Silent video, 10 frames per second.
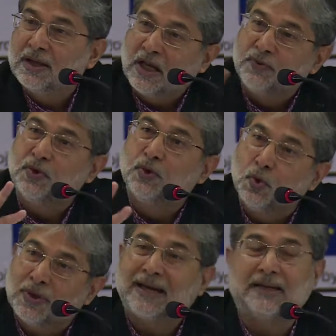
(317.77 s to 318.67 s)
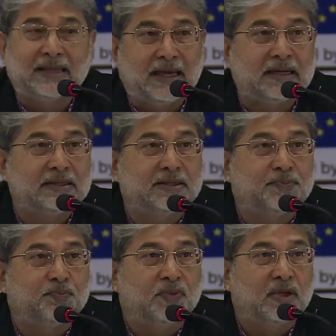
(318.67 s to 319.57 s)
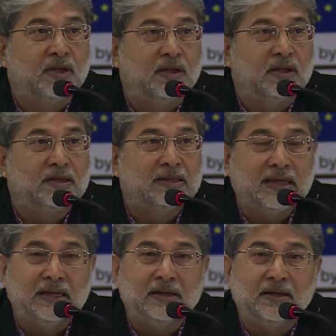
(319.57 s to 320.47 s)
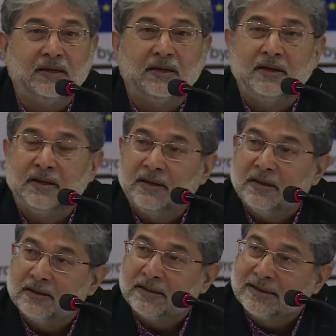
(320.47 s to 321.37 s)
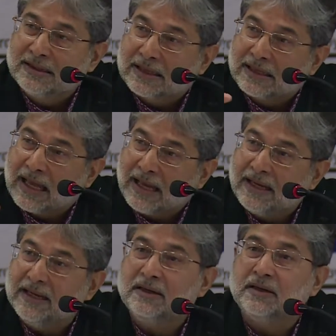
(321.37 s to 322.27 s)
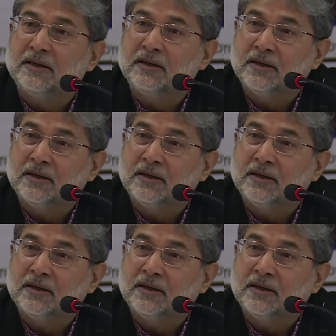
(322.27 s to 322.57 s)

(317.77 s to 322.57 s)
Now if you look at that, then the decline